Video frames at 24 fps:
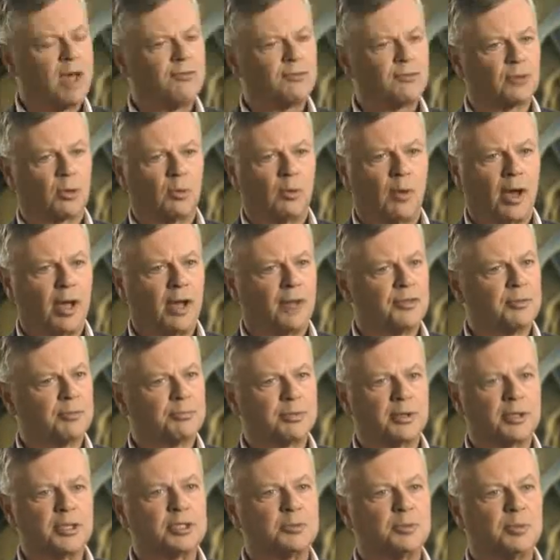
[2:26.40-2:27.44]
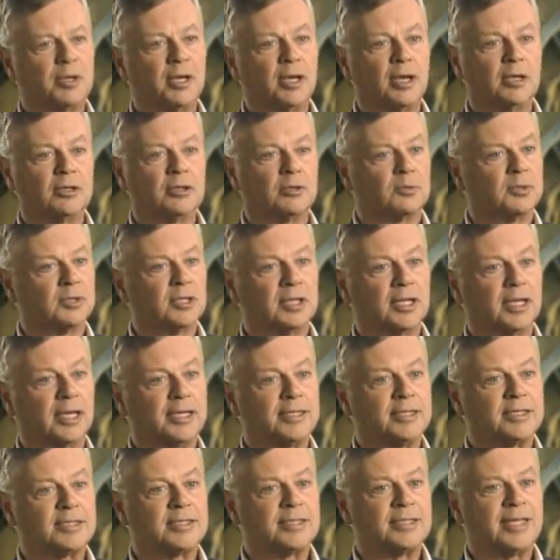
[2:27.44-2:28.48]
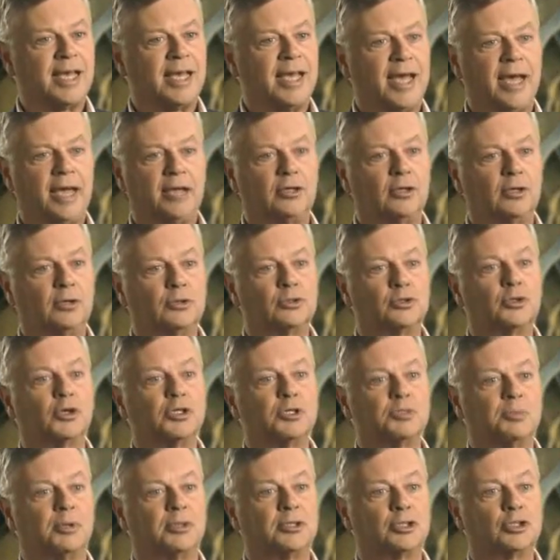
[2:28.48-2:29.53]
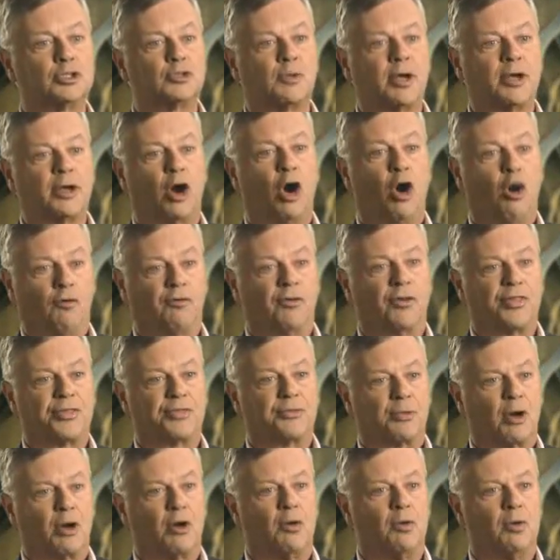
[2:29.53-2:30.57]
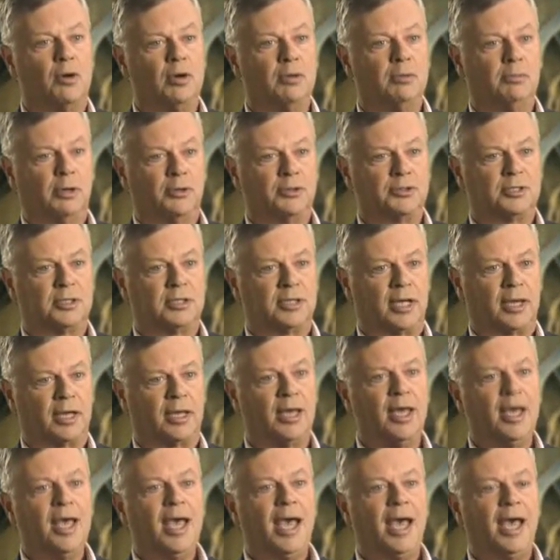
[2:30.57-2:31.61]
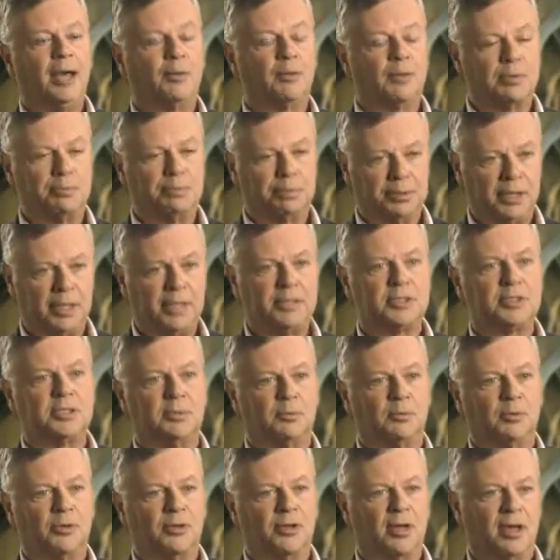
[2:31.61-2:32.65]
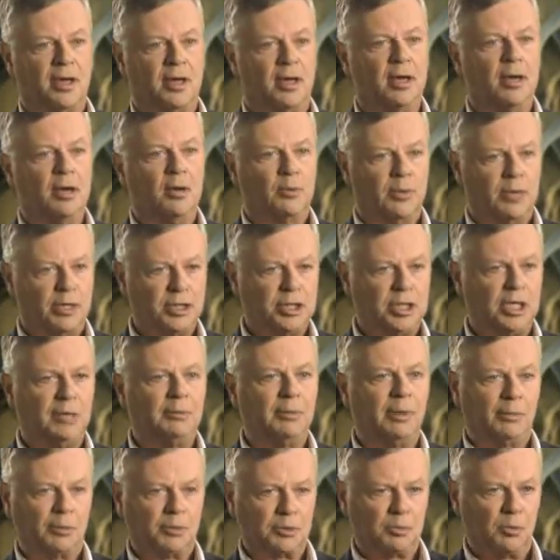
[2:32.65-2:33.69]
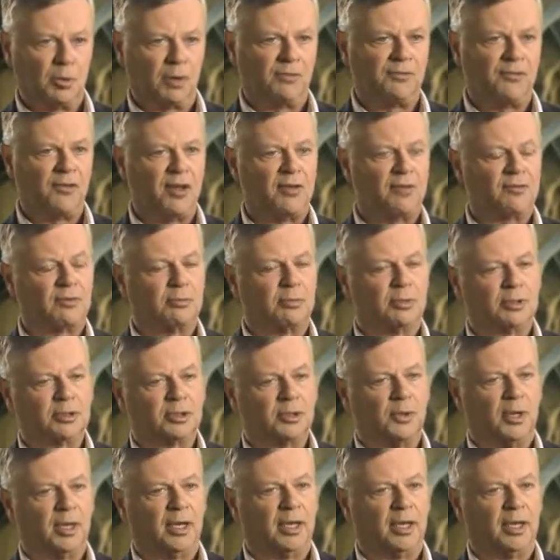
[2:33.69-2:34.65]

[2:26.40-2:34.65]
After a while, the British began to realize they had no choice but to try to overthrow Mossadegh and replace him with a regime that was more favorable to